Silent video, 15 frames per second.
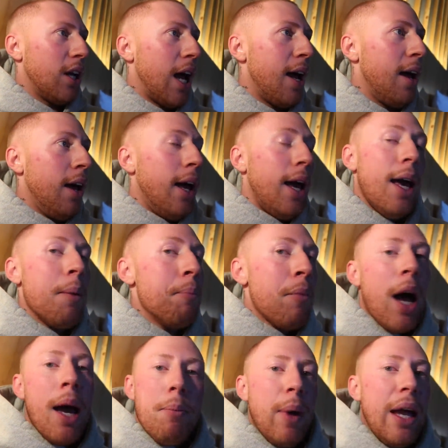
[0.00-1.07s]
Like, it
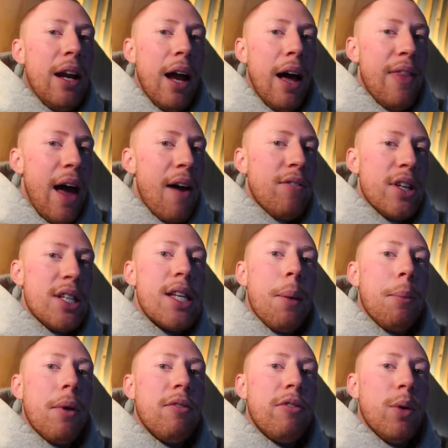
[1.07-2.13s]
might be like that for
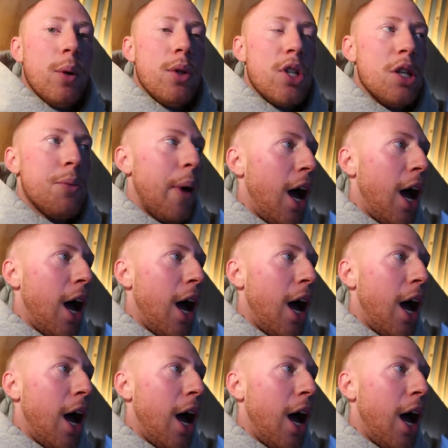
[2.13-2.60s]
some influencers,